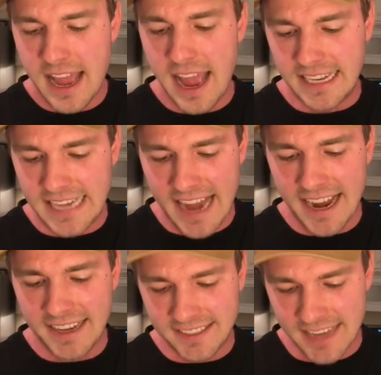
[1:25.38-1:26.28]
Again
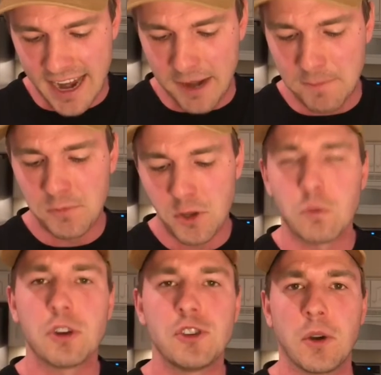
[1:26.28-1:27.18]
I say,
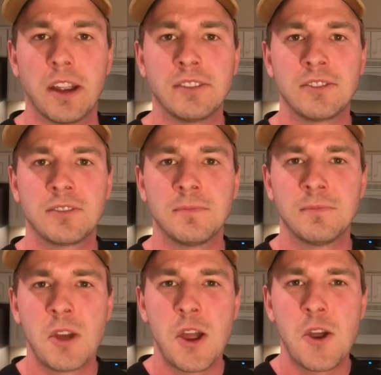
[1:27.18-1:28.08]
rejoice.
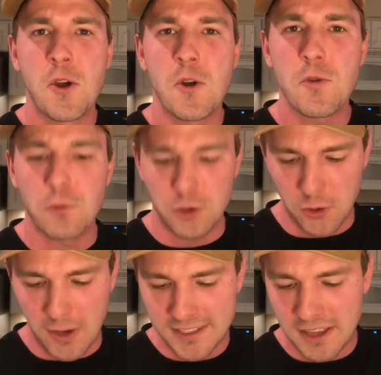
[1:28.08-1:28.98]

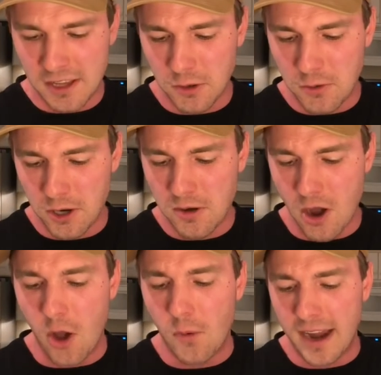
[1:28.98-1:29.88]
Rejoice in the Lord
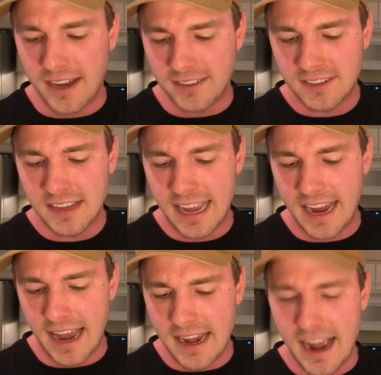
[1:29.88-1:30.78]
always.
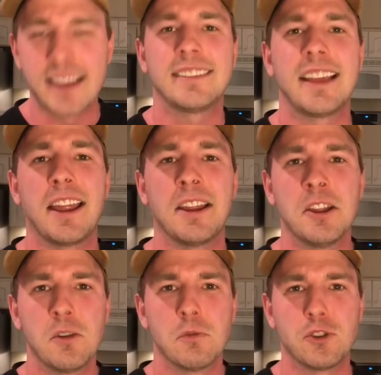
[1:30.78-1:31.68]
Again I say,
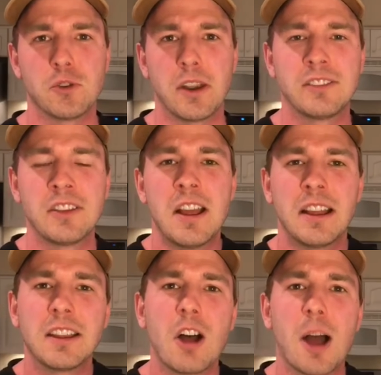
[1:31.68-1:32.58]
rejoice."
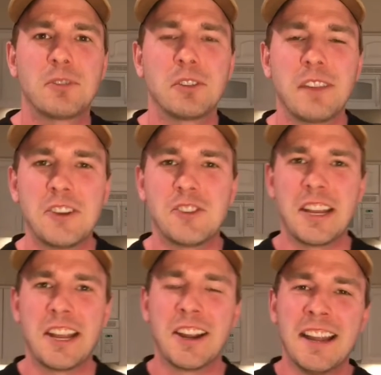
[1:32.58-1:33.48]
Little observation
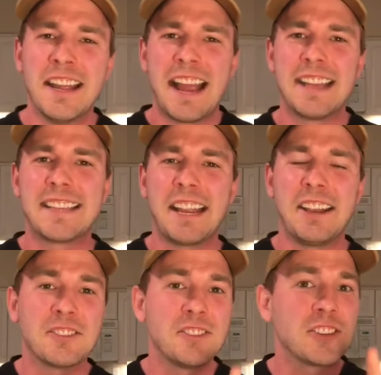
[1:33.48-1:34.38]
here is that he
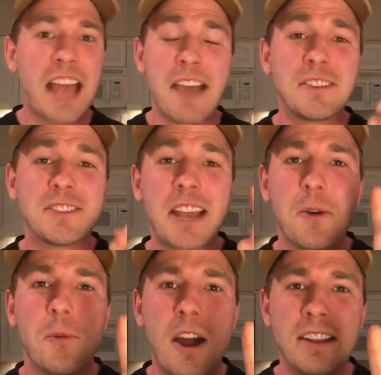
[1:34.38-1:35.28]
doesn't just have to say
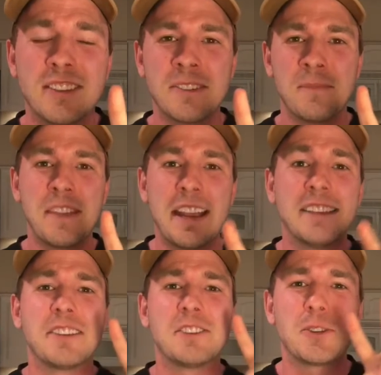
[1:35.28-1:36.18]
it once. He
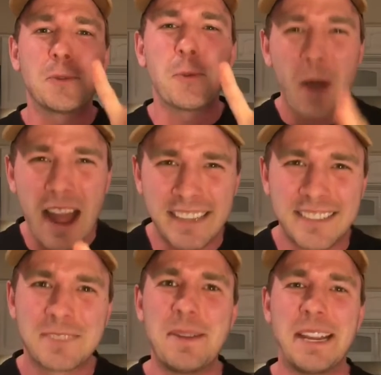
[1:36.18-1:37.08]
says it
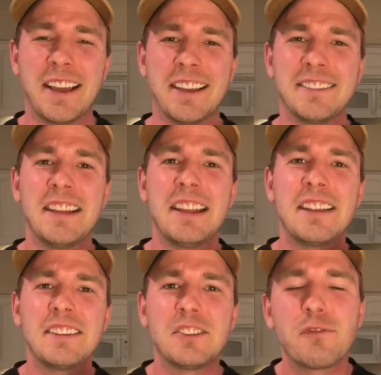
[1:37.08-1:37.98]
twice because
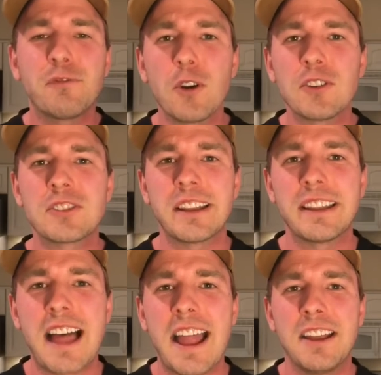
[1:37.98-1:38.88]
it's his first
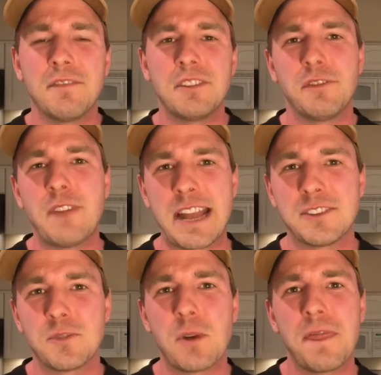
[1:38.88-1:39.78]
line of
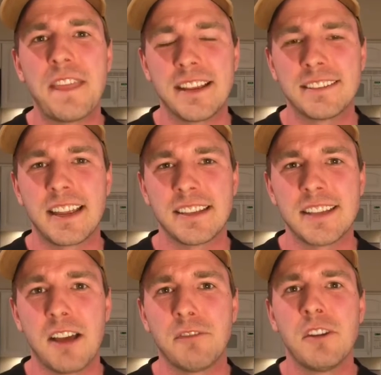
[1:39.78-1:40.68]
defense when things get
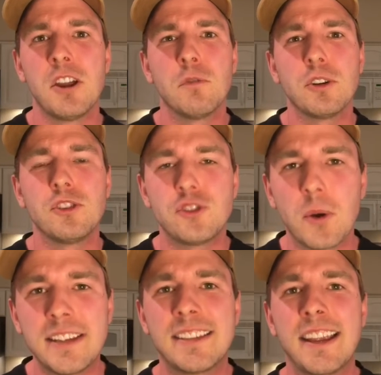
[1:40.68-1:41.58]
tough.
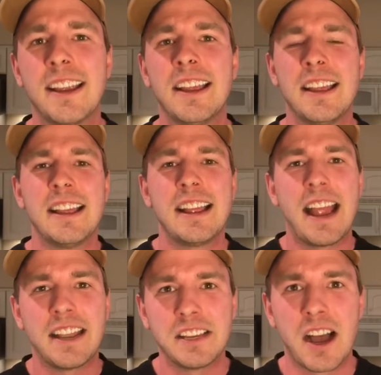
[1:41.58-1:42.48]
Rejoicing
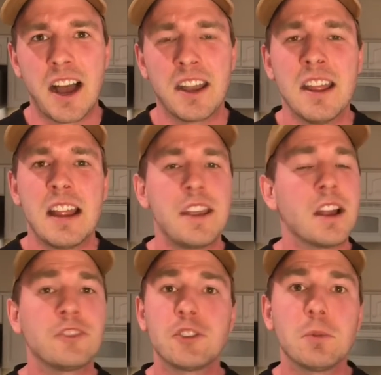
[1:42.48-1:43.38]
in God. And
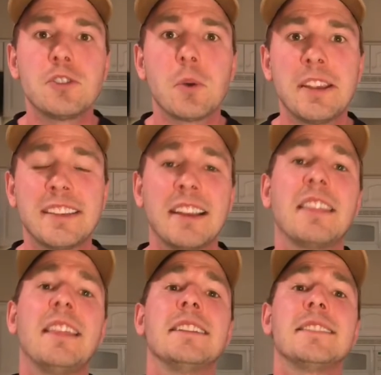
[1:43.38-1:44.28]
not just rejoicing in the
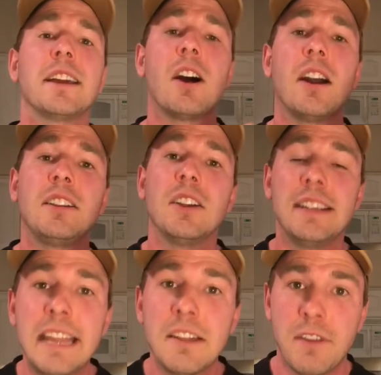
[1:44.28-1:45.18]
things that God could
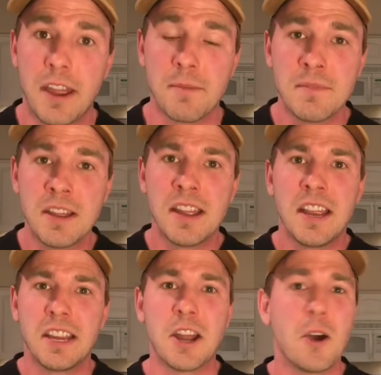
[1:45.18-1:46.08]
give him,
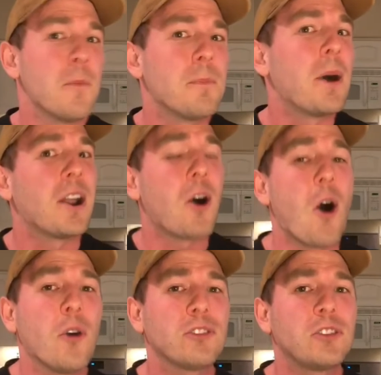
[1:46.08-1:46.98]
but
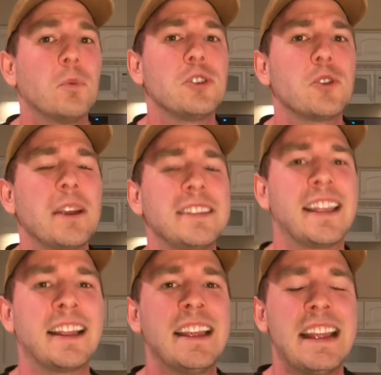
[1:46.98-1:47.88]
also
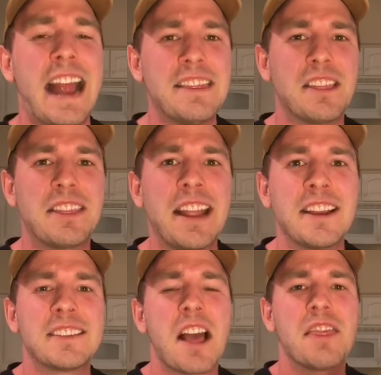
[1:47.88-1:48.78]
rejoicing in the
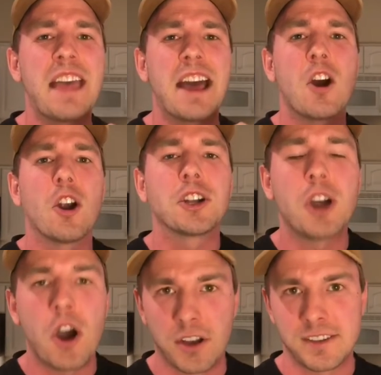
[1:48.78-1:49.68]
things that are
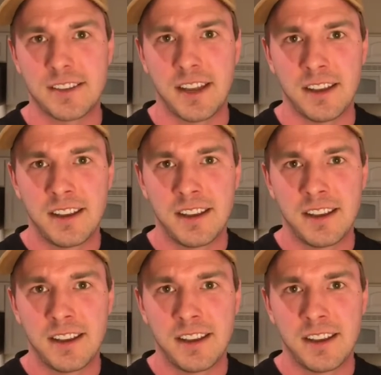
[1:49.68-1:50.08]
constant.